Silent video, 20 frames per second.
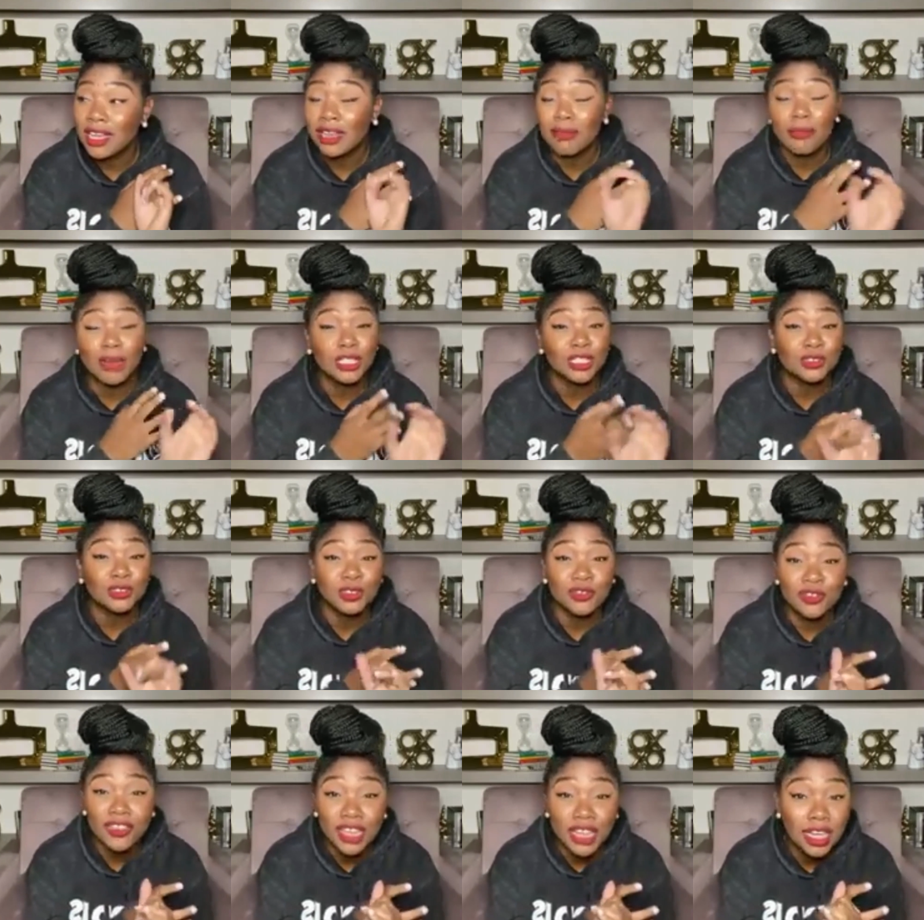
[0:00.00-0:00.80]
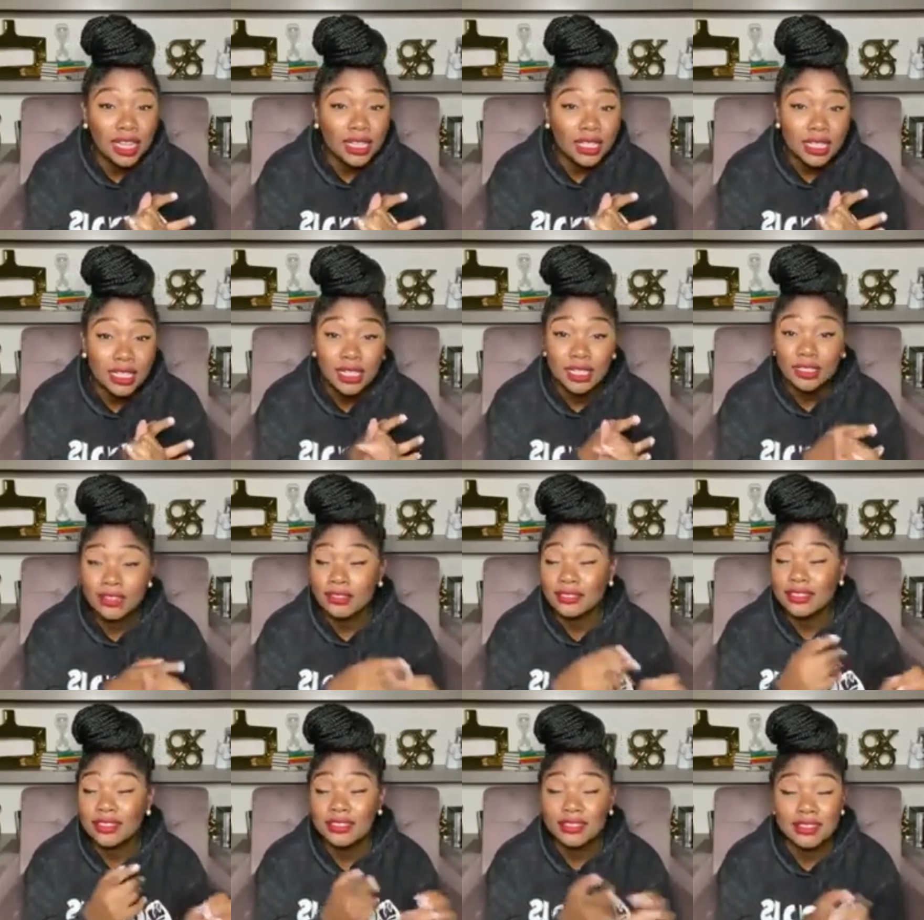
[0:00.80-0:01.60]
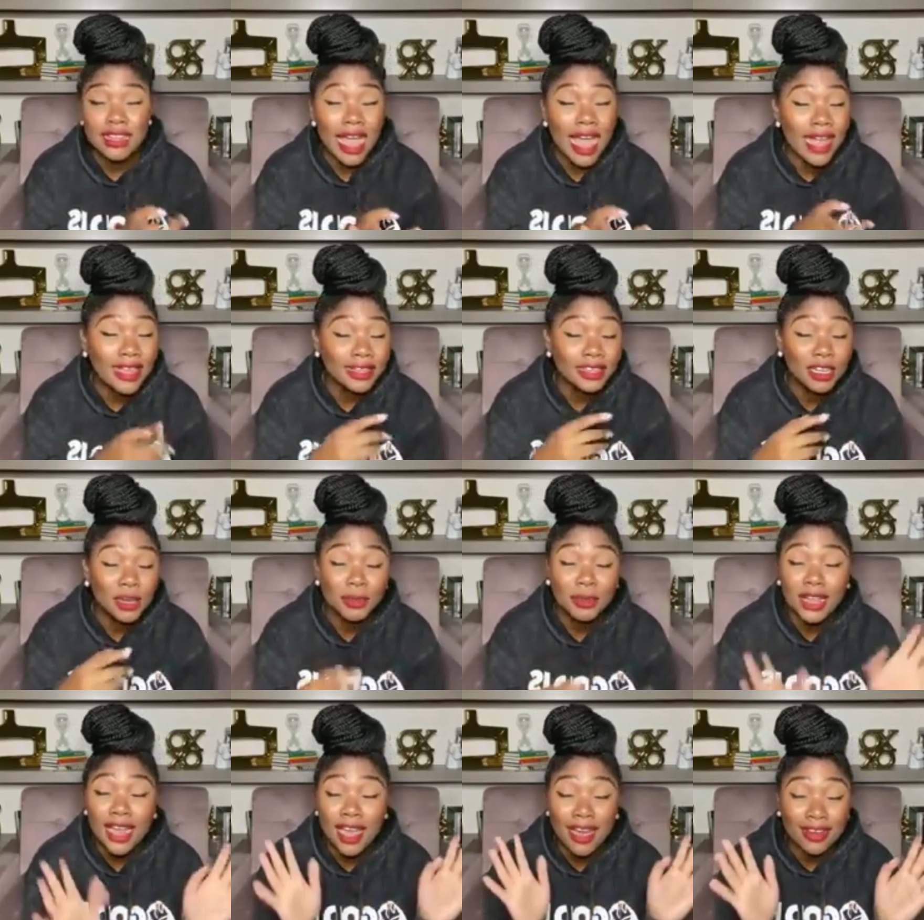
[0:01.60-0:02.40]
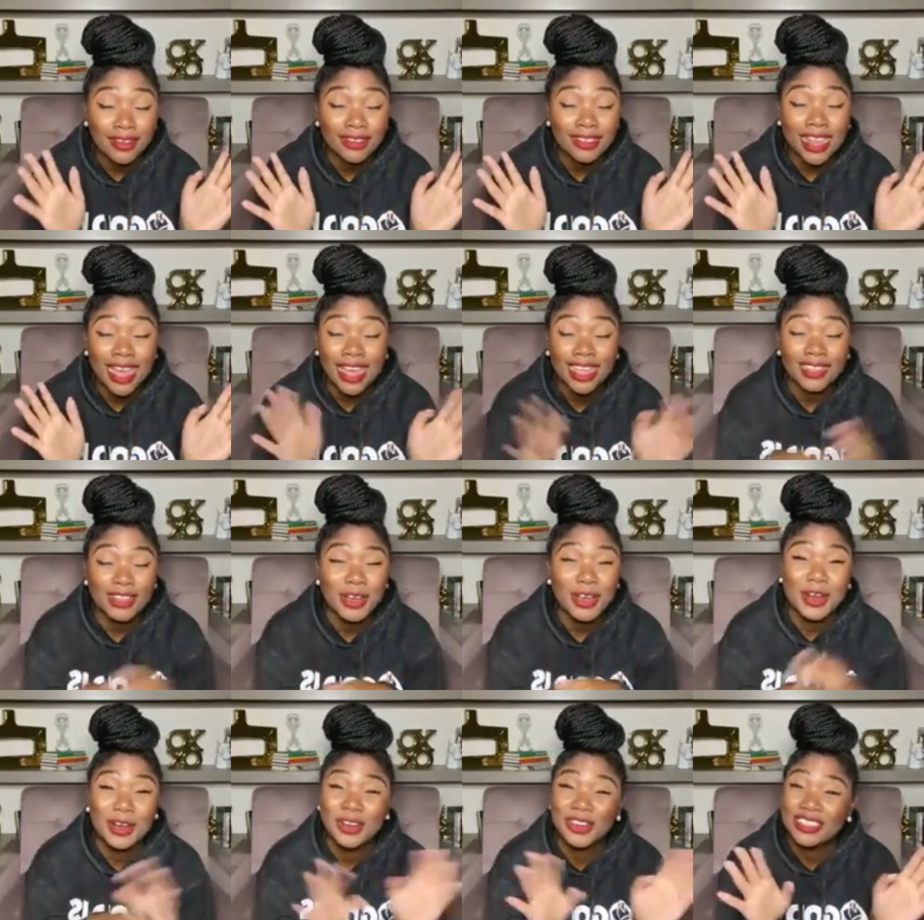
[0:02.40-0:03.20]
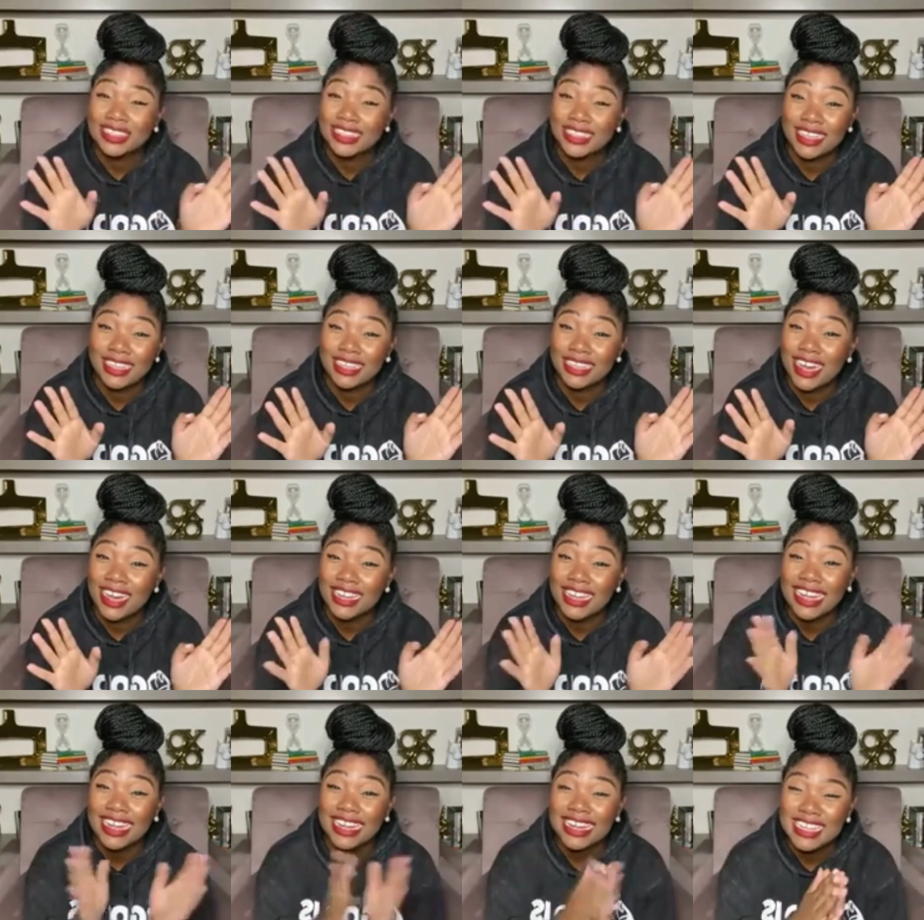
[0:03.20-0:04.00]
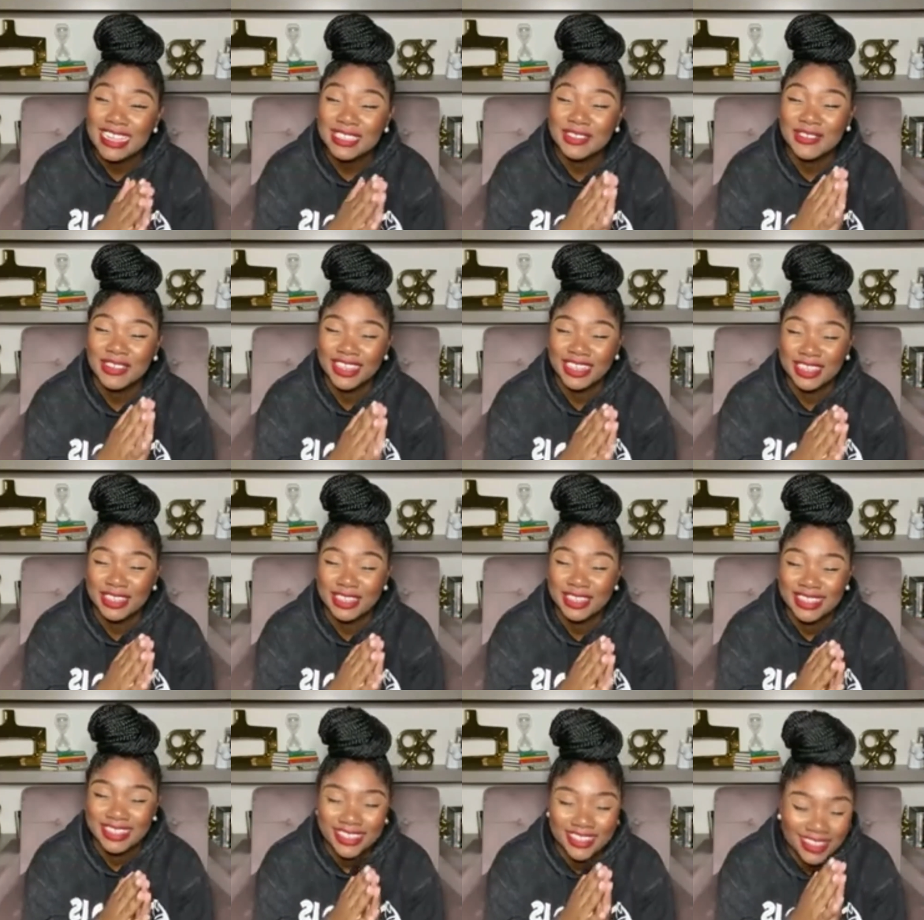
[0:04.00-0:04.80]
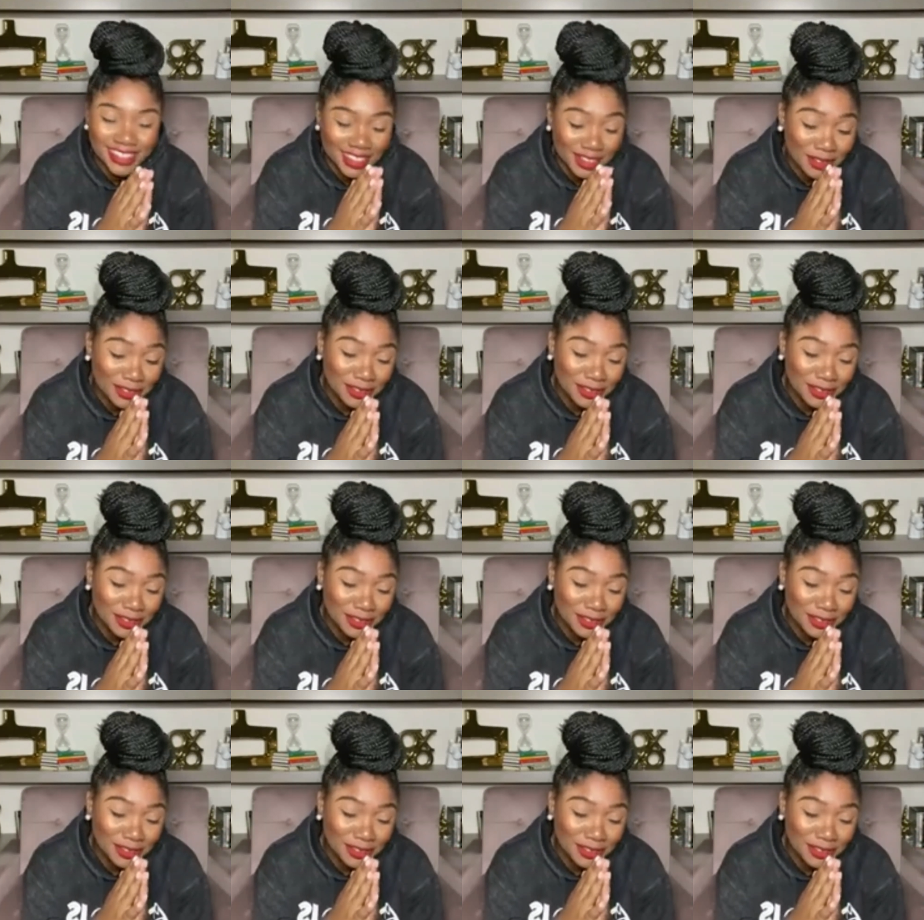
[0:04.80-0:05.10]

I'm talking about travailing, snotting up and out, like the whole thing, y'all. Like, it's been